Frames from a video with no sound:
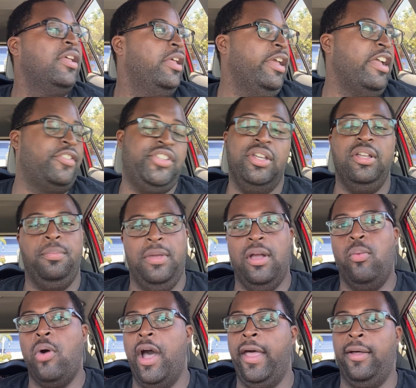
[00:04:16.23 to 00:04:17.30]
It took me a
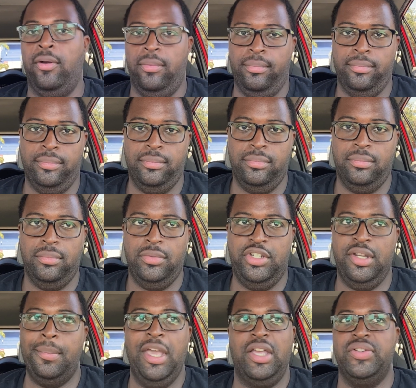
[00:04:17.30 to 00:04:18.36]
while
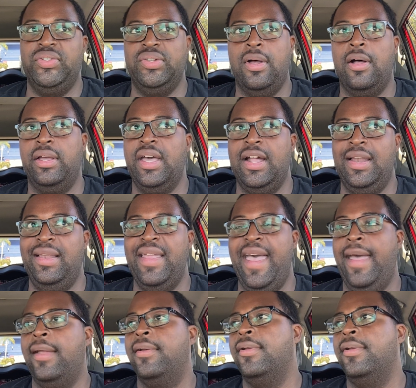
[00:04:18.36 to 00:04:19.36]
to make a song out of that.